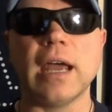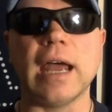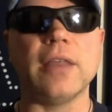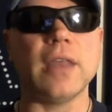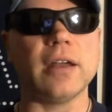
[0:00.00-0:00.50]

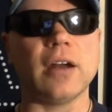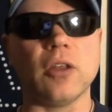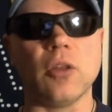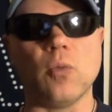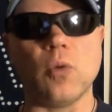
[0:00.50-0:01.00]
And then
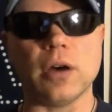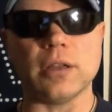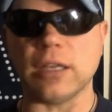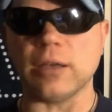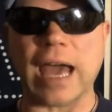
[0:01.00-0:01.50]
on the one,
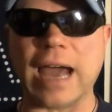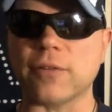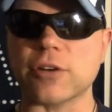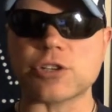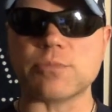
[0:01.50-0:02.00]
he
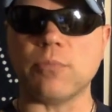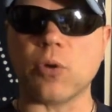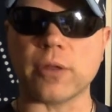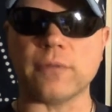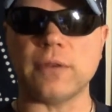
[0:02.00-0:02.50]
averaged
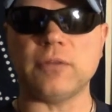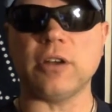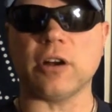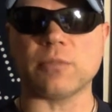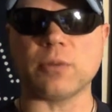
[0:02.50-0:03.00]
more than 50
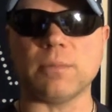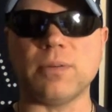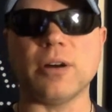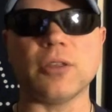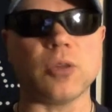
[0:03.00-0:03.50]
yards per
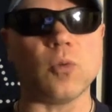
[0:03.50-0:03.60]
punt.